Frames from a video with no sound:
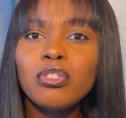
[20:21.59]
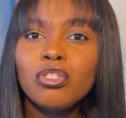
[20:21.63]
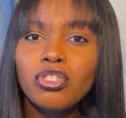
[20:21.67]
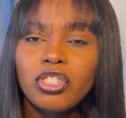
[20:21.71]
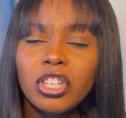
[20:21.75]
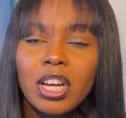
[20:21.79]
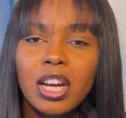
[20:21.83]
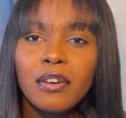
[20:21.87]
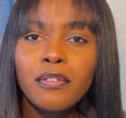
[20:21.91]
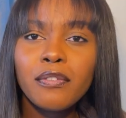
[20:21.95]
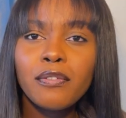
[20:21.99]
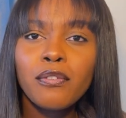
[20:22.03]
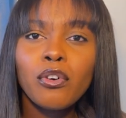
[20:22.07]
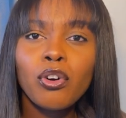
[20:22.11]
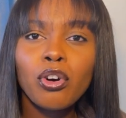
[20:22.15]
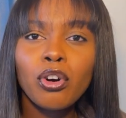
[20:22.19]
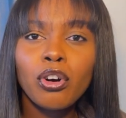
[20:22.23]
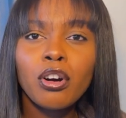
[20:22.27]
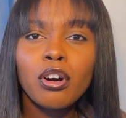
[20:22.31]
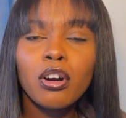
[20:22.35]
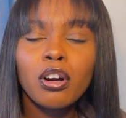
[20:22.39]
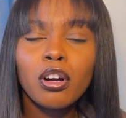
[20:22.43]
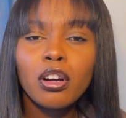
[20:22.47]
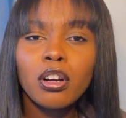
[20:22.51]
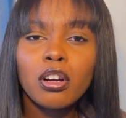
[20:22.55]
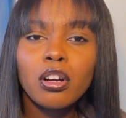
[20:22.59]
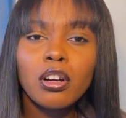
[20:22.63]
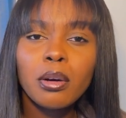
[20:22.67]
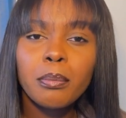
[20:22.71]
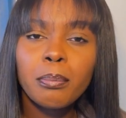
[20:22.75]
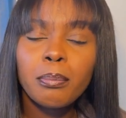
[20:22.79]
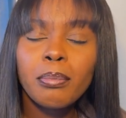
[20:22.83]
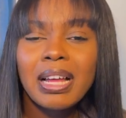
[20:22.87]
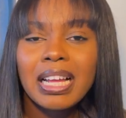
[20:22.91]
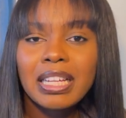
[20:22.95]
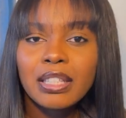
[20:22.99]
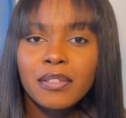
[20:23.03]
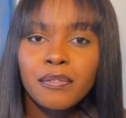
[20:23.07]
check for
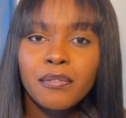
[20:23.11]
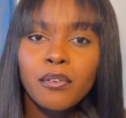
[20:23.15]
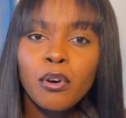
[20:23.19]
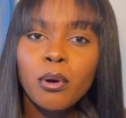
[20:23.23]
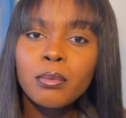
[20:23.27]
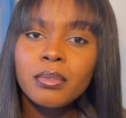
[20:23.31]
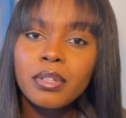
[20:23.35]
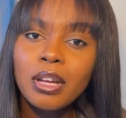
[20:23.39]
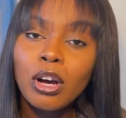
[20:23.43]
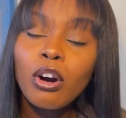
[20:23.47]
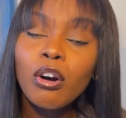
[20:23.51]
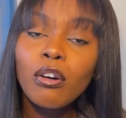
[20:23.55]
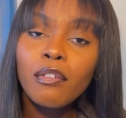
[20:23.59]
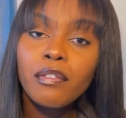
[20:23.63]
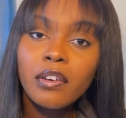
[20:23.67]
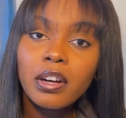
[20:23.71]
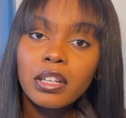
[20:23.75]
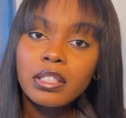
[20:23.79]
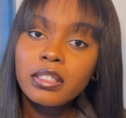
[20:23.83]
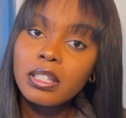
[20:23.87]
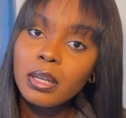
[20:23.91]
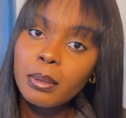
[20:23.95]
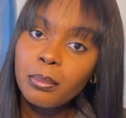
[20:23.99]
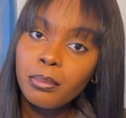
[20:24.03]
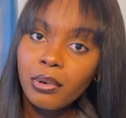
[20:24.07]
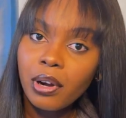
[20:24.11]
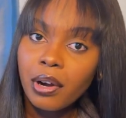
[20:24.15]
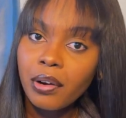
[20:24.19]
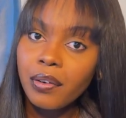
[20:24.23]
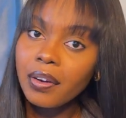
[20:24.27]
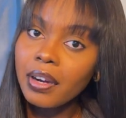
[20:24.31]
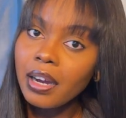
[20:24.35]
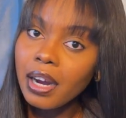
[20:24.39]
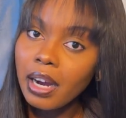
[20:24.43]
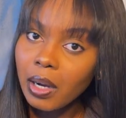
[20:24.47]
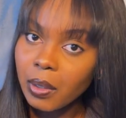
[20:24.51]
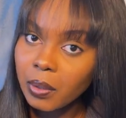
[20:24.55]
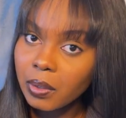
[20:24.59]
platforms that offer
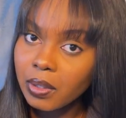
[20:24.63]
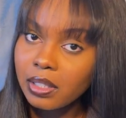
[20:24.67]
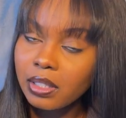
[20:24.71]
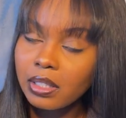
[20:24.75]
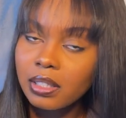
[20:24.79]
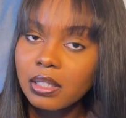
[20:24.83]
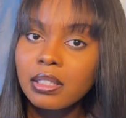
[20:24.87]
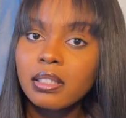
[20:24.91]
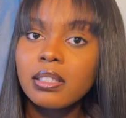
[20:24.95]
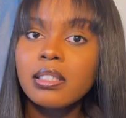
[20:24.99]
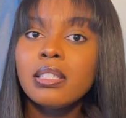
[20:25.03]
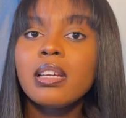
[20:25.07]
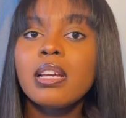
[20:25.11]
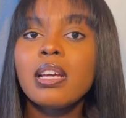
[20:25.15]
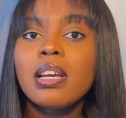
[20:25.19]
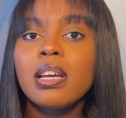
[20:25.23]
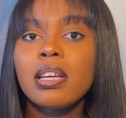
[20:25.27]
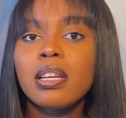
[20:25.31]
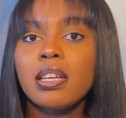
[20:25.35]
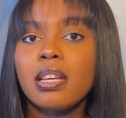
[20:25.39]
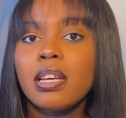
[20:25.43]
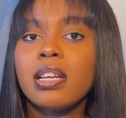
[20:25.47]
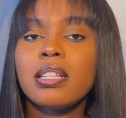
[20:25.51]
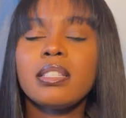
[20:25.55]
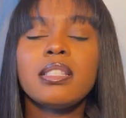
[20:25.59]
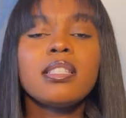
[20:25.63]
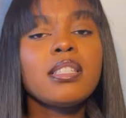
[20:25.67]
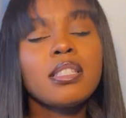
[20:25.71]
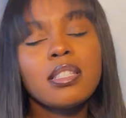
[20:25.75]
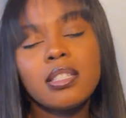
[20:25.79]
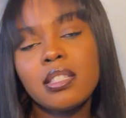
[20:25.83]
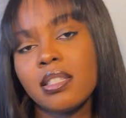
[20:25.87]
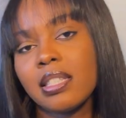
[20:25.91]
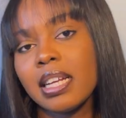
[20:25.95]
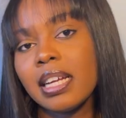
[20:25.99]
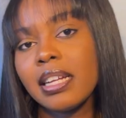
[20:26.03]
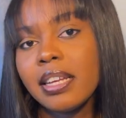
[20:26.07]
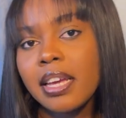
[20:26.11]
temporary housing yes this
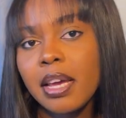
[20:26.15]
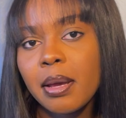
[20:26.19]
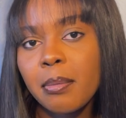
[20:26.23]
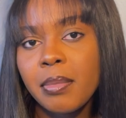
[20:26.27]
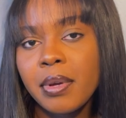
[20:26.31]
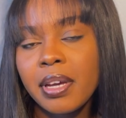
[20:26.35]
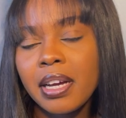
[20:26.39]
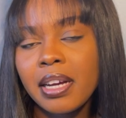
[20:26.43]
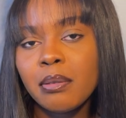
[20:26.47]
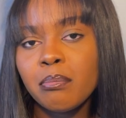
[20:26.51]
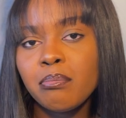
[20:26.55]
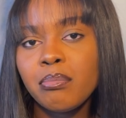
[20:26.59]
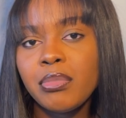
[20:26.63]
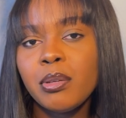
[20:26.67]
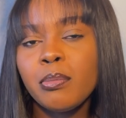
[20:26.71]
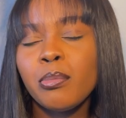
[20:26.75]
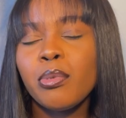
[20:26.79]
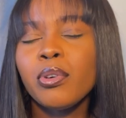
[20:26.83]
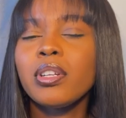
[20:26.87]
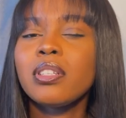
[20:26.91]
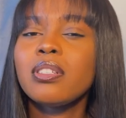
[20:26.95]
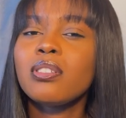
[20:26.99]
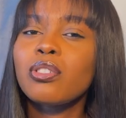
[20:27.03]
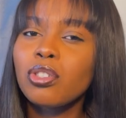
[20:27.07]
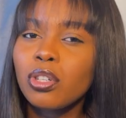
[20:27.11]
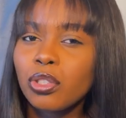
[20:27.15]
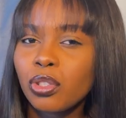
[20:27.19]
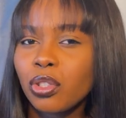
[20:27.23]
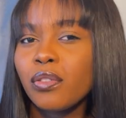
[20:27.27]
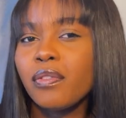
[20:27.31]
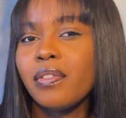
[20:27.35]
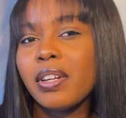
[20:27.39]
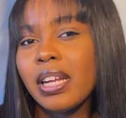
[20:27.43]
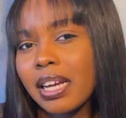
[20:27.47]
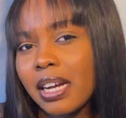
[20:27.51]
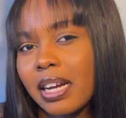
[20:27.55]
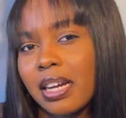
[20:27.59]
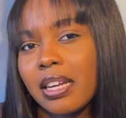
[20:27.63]
isn't an airbnb but it's sort
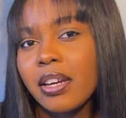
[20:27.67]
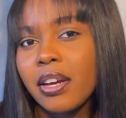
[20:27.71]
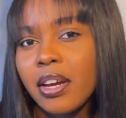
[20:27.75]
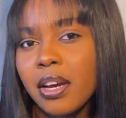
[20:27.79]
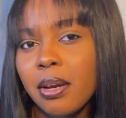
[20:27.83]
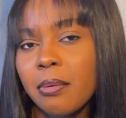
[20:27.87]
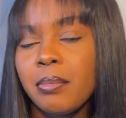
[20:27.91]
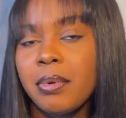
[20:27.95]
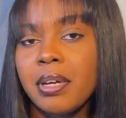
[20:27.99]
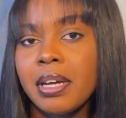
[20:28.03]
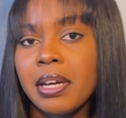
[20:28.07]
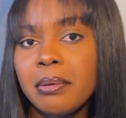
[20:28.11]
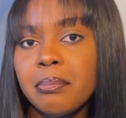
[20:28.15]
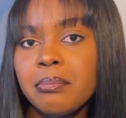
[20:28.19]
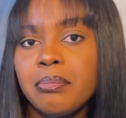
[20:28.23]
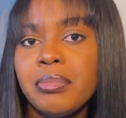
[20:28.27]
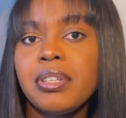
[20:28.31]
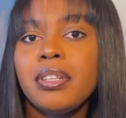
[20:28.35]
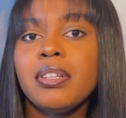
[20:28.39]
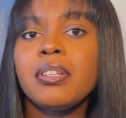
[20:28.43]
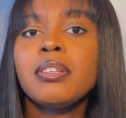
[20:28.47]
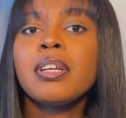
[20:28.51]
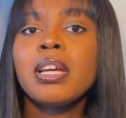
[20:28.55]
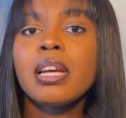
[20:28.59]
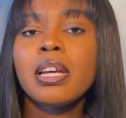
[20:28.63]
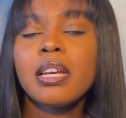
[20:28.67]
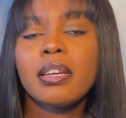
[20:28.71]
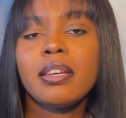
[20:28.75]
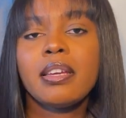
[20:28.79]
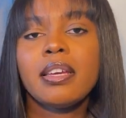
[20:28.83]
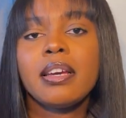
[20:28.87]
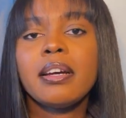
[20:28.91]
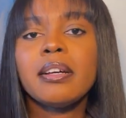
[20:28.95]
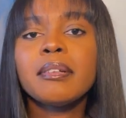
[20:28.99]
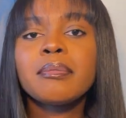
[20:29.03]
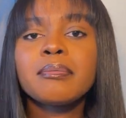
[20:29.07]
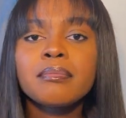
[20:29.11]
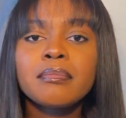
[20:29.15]
of like an airbnb
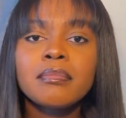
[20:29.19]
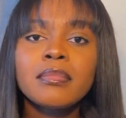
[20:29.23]
yeah